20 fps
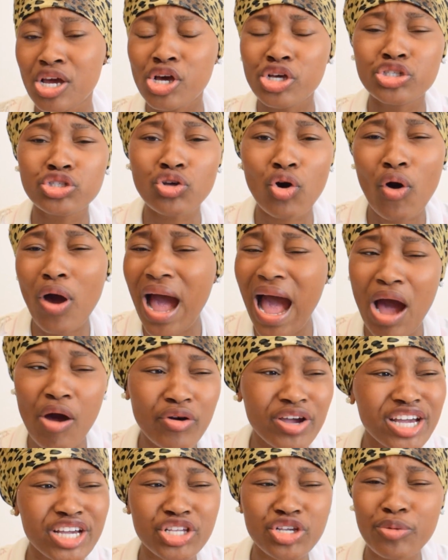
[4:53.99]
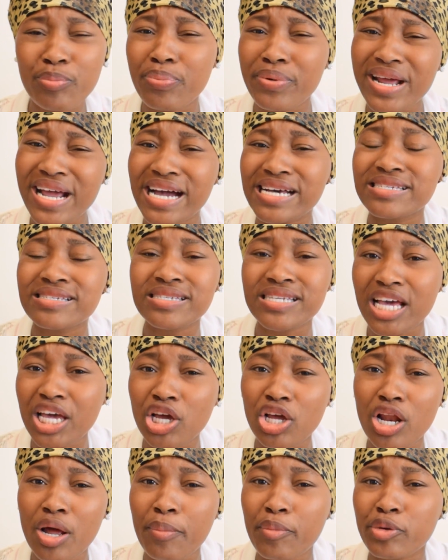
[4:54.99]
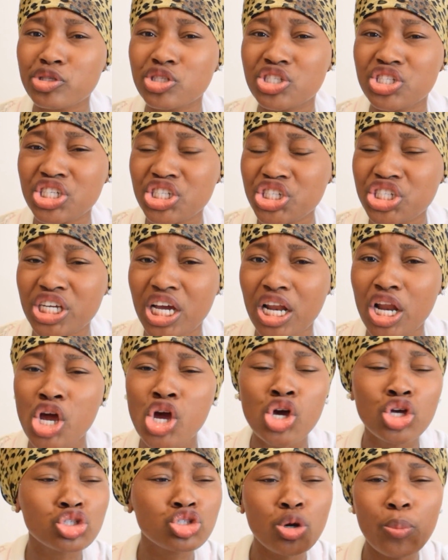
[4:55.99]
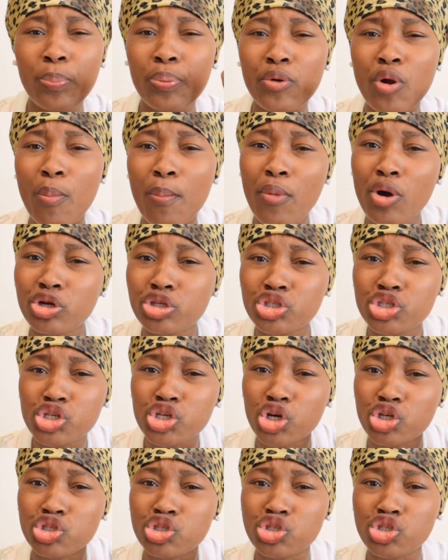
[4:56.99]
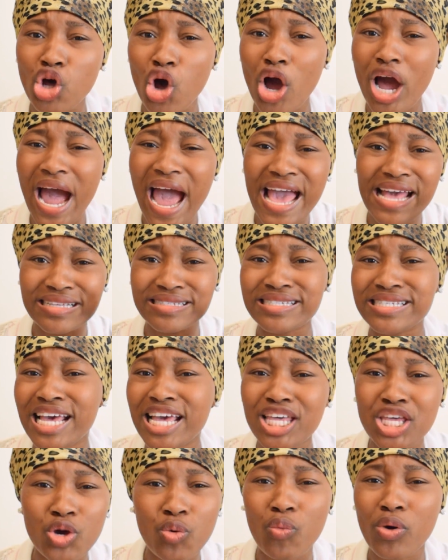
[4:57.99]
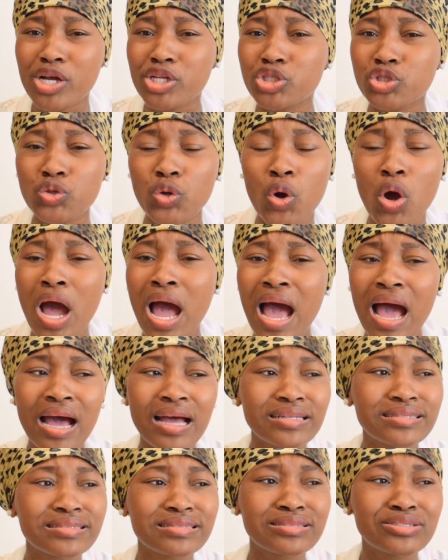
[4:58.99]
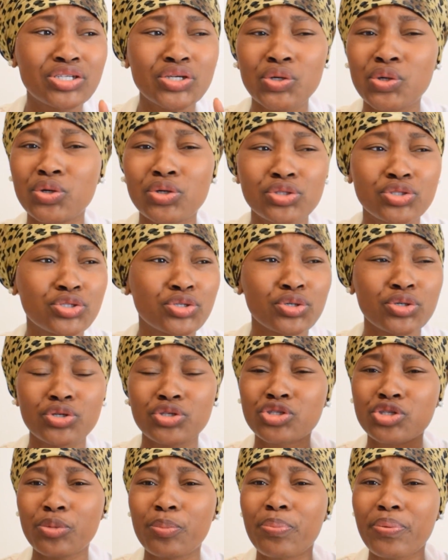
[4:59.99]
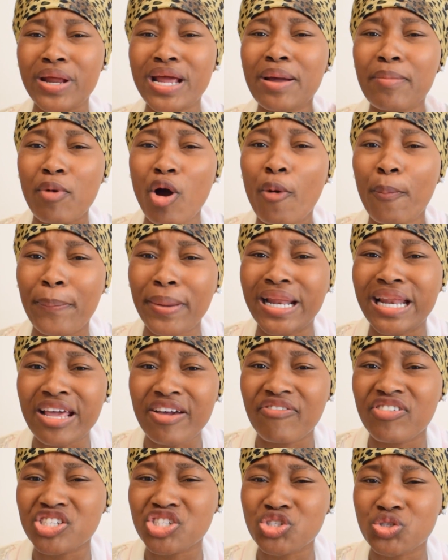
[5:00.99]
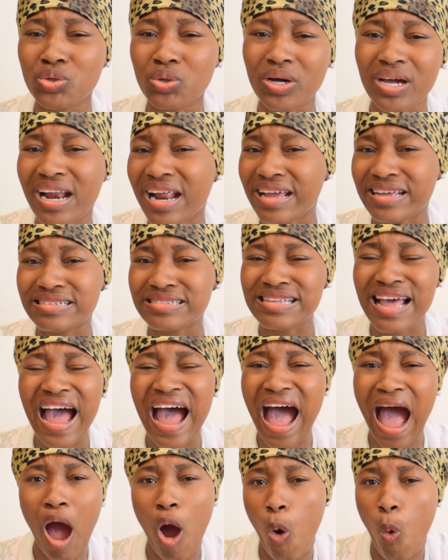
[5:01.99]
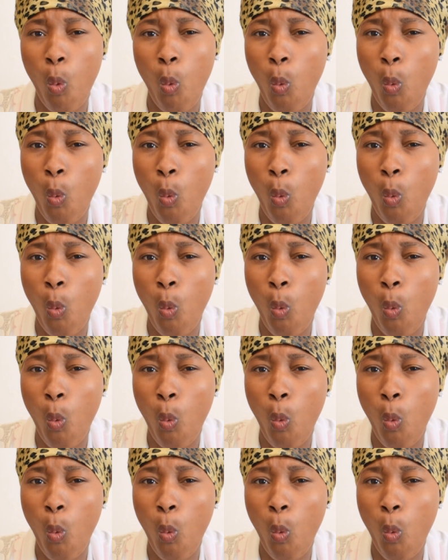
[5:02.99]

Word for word: So, how can you bring a secular musician to promote your song and saying you want to, to, to, to bring more believers to Christ? How?